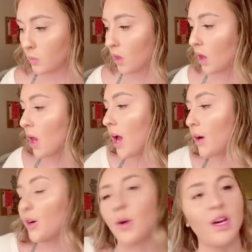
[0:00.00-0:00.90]
I
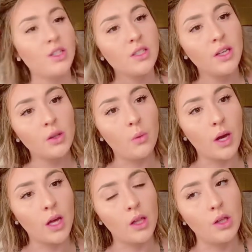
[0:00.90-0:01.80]
don't know. I just like the
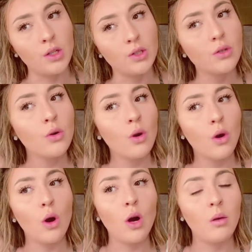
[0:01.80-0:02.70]
way it looks
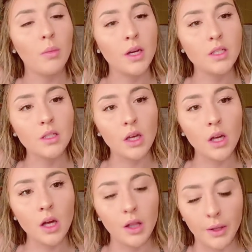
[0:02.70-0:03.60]
on my skin
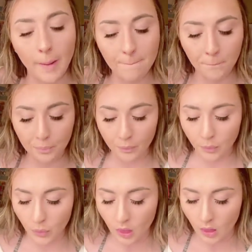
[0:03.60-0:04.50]
color.
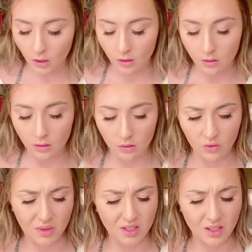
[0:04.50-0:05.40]

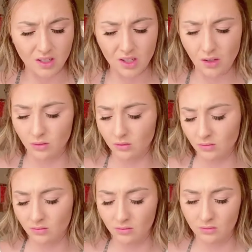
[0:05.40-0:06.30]
Or my skin tone.
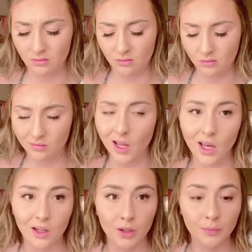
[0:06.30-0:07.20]
I
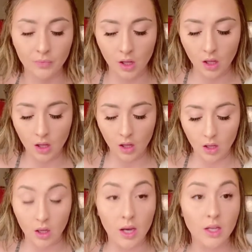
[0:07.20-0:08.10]
don't know.
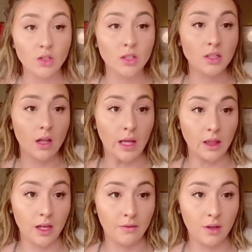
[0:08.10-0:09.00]
As you can tell, I
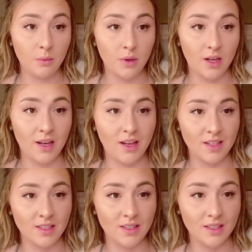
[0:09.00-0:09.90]
love it
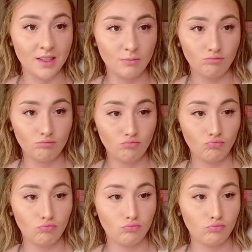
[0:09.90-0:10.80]
because
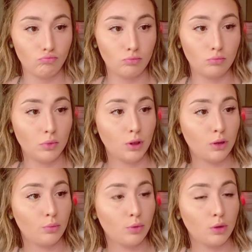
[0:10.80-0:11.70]
my
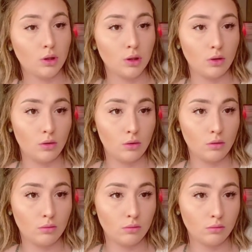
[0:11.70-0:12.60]
poor little,